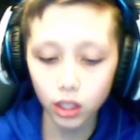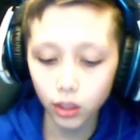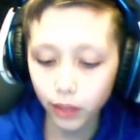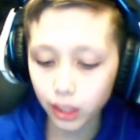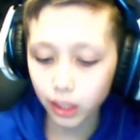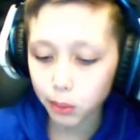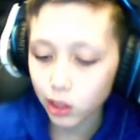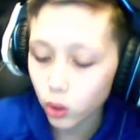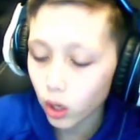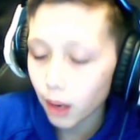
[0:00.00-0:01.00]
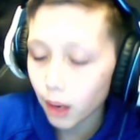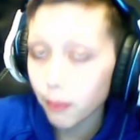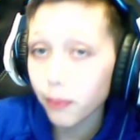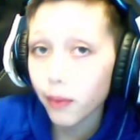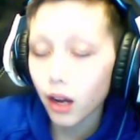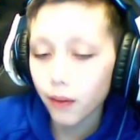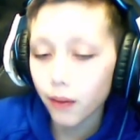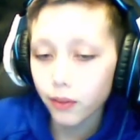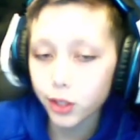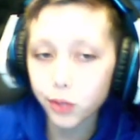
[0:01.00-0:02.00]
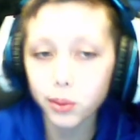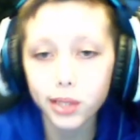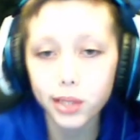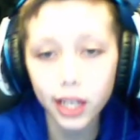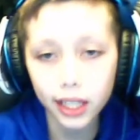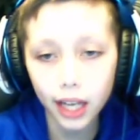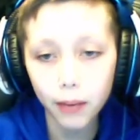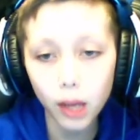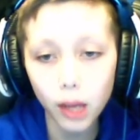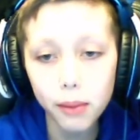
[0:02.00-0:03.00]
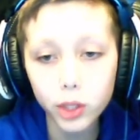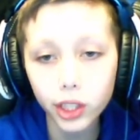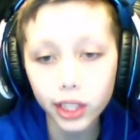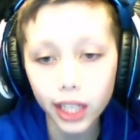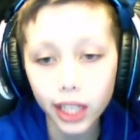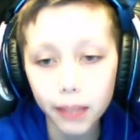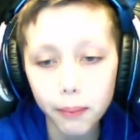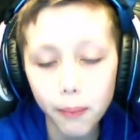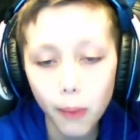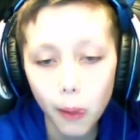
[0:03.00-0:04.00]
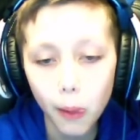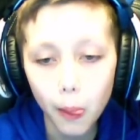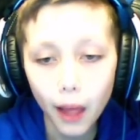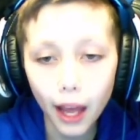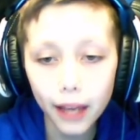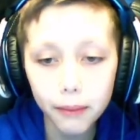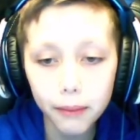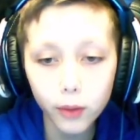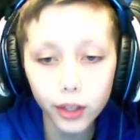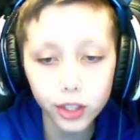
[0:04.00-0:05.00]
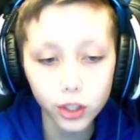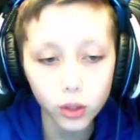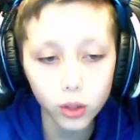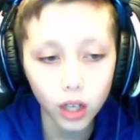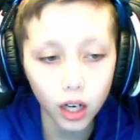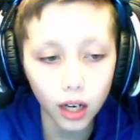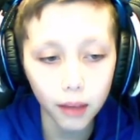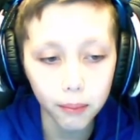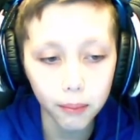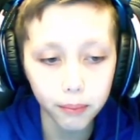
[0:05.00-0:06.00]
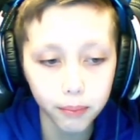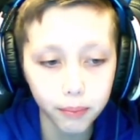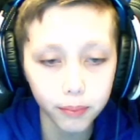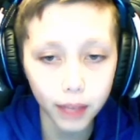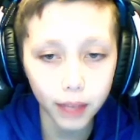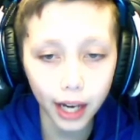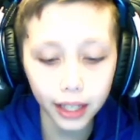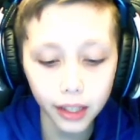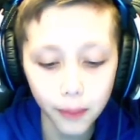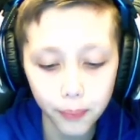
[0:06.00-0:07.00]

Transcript: wait, let me go um, for just one second. I while I'm joining the game, I am going to um, I'm gonna